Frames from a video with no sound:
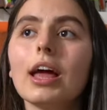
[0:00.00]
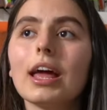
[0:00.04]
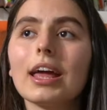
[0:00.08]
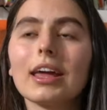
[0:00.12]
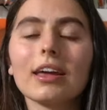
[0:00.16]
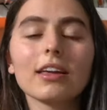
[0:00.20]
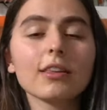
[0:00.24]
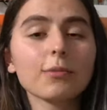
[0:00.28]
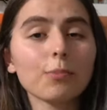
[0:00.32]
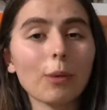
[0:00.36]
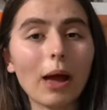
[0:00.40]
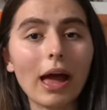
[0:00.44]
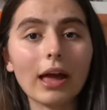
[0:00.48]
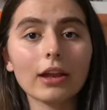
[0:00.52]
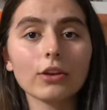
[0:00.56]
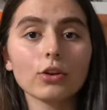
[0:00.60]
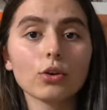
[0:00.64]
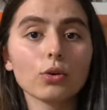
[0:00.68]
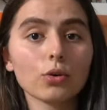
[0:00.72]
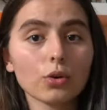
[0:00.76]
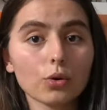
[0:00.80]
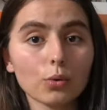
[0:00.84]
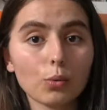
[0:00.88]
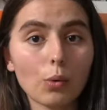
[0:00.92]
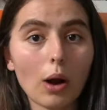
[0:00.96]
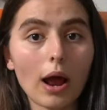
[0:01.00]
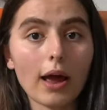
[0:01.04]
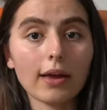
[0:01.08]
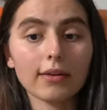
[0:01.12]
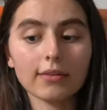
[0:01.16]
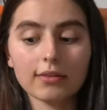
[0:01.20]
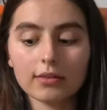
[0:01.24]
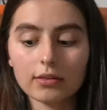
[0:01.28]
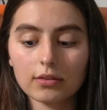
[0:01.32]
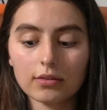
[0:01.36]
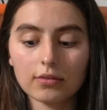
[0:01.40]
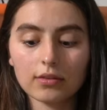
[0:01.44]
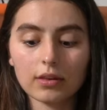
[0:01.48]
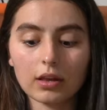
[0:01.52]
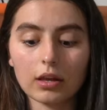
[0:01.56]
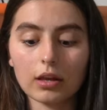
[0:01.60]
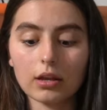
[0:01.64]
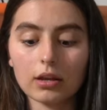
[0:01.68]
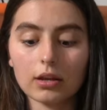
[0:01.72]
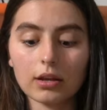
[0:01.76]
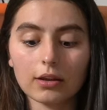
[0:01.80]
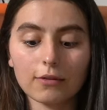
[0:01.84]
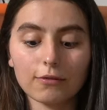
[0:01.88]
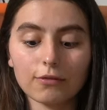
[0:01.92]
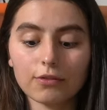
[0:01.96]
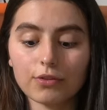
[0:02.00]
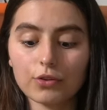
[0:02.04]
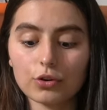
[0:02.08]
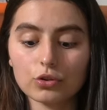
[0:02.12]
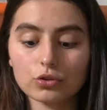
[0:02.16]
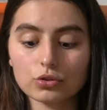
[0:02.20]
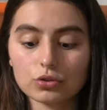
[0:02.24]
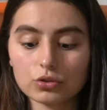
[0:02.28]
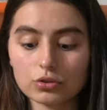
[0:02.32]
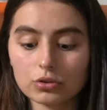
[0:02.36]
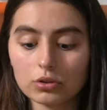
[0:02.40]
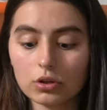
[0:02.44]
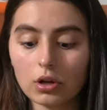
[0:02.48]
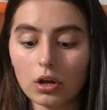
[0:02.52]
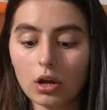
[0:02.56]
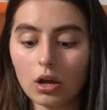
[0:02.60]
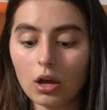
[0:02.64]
expand your horizons, and if there's